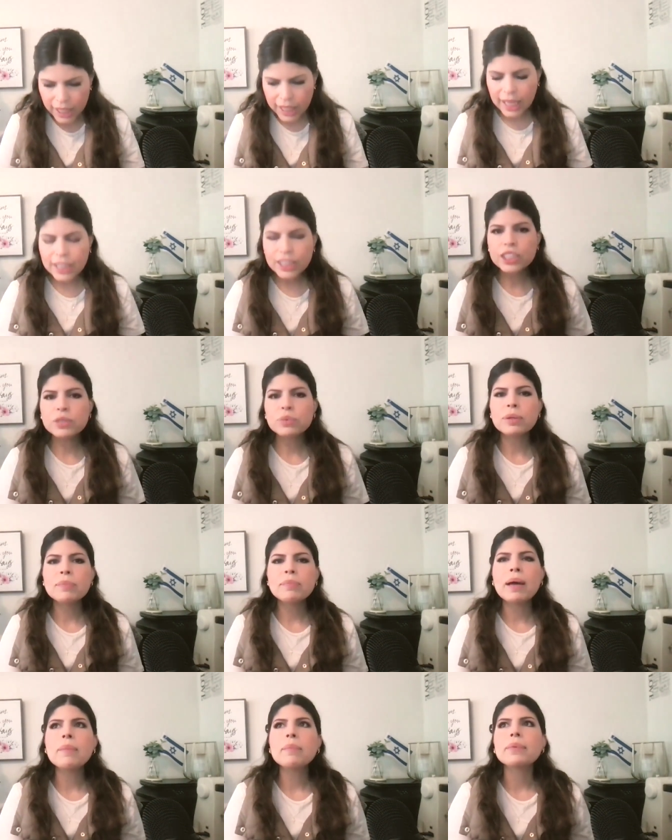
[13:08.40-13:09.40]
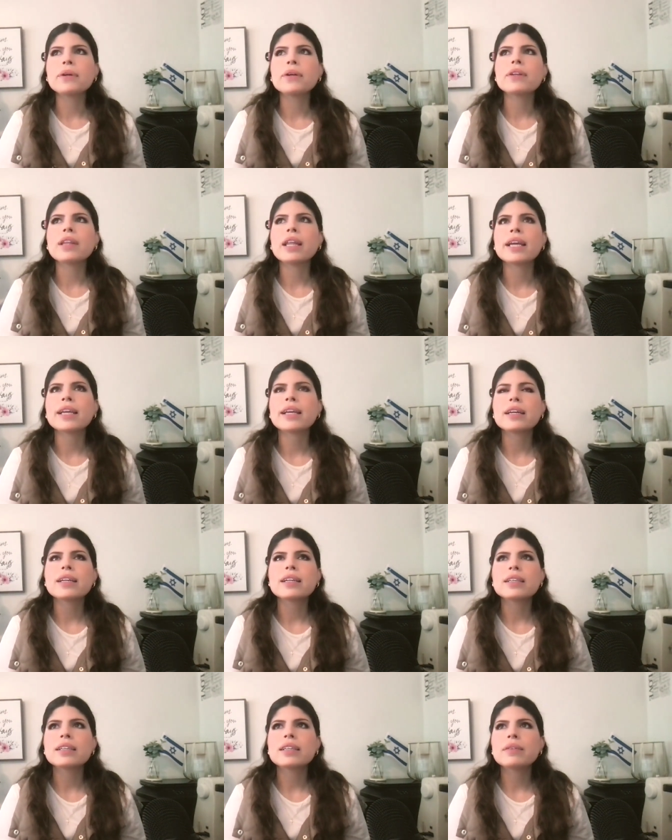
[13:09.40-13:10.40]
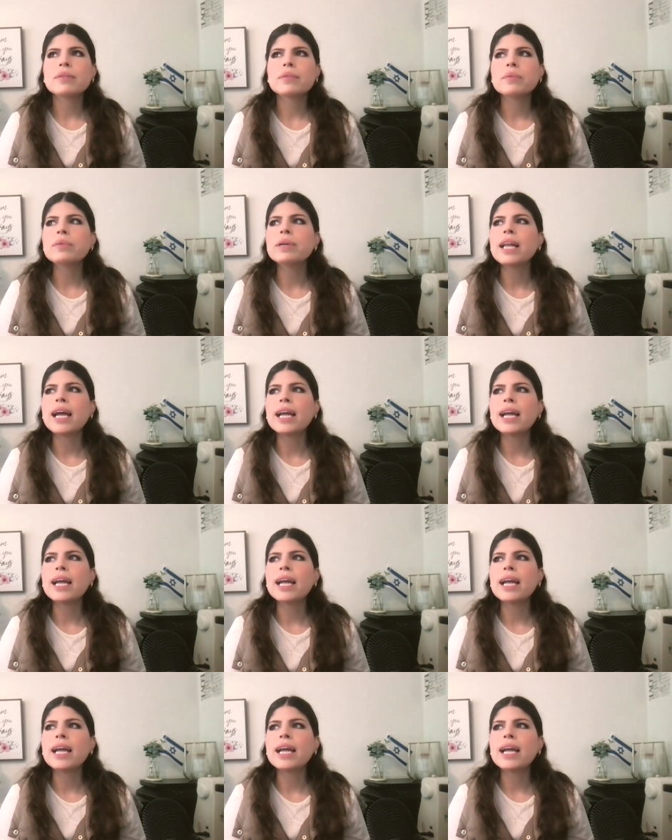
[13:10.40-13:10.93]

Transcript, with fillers: And I just remember, like, when